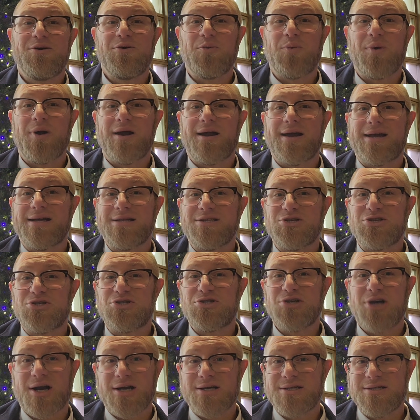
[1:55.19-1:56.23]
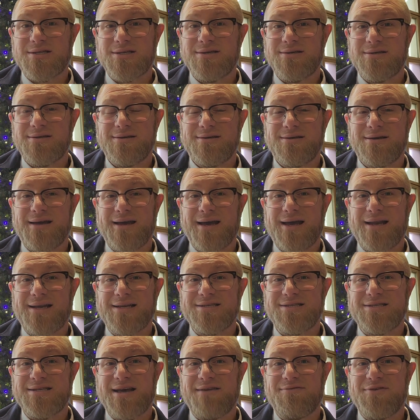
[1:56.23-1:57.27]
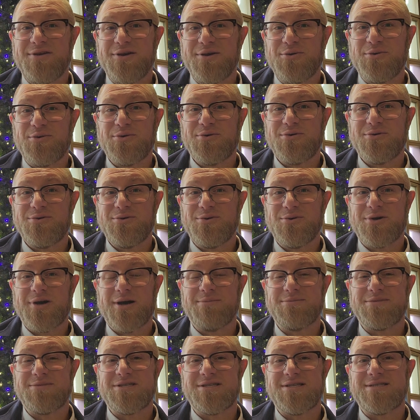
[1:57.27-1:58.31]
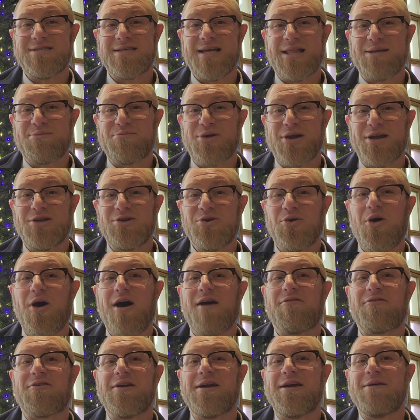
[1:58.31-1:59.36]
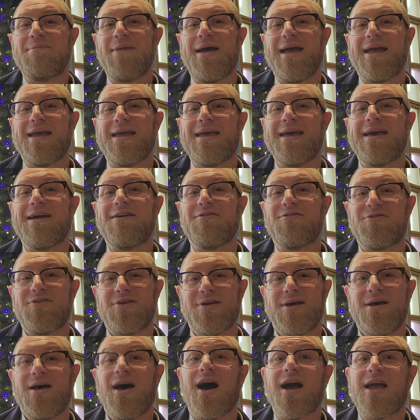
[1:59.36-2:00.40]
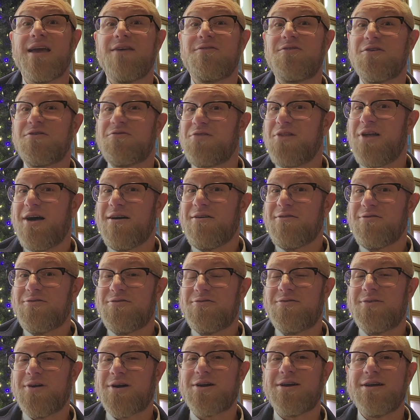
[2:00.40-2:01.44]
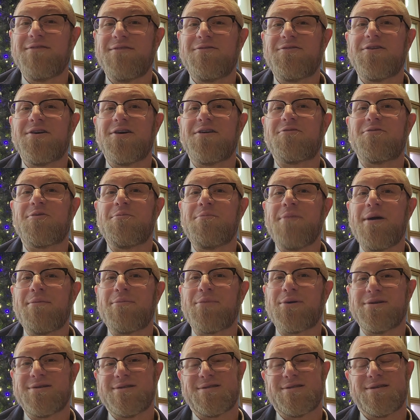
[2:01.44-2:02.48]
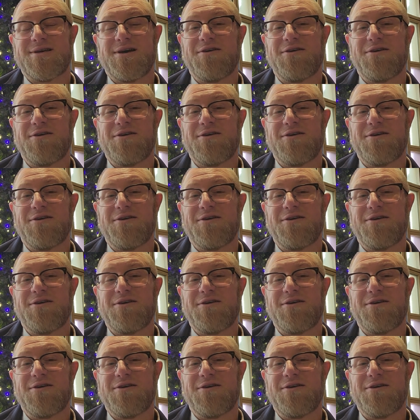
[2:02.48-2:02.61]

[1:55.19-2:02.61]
where it gets chucked at his nephew who comes to celebrate, to offer him a gift, a gift of love, a gift of remembrance